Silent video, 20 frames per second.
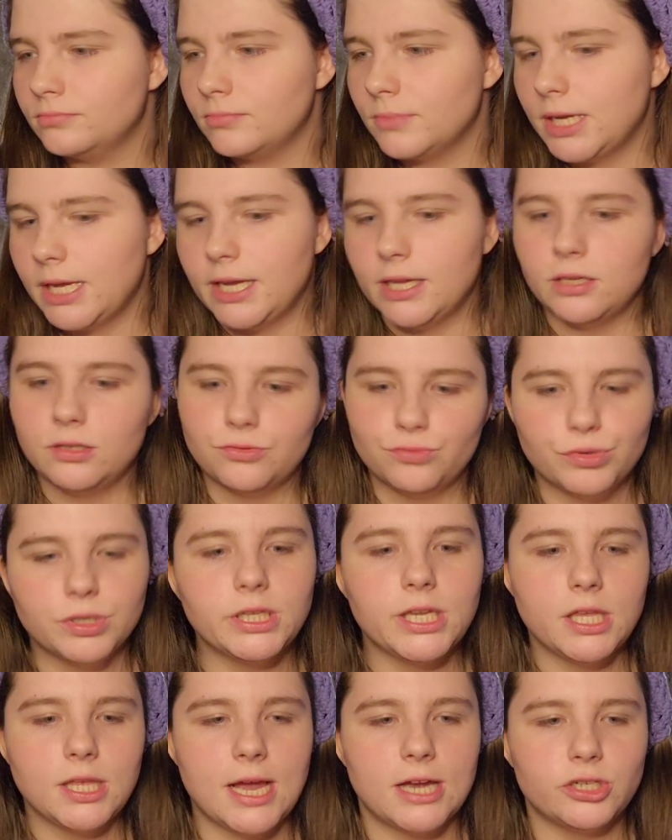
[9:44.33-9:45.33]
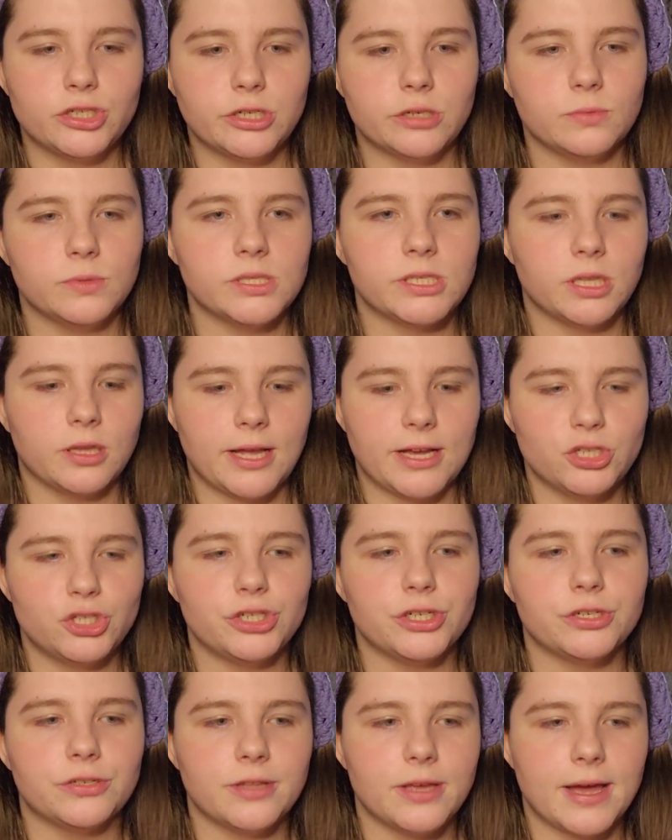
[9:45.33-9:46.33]
and really last year was the last
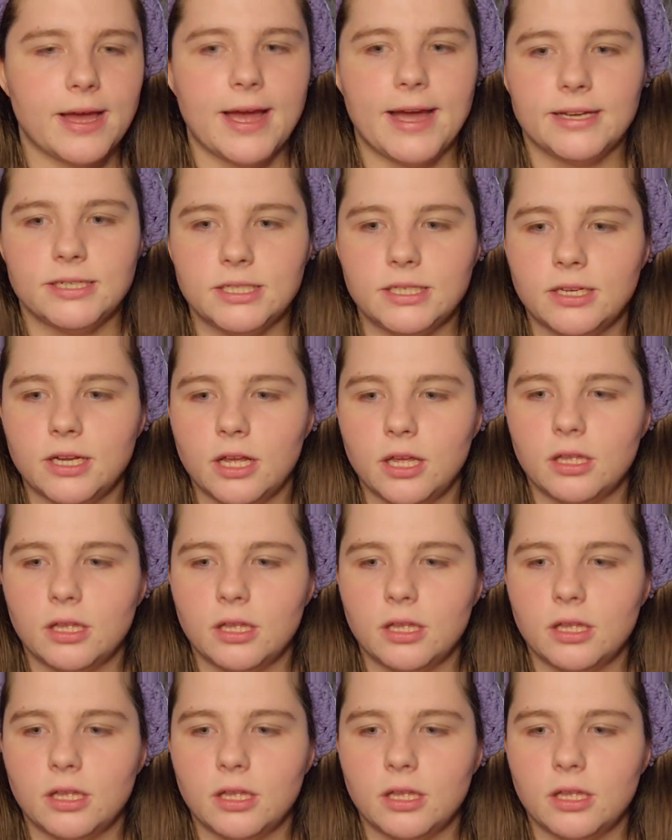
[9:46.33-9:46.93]
year that I did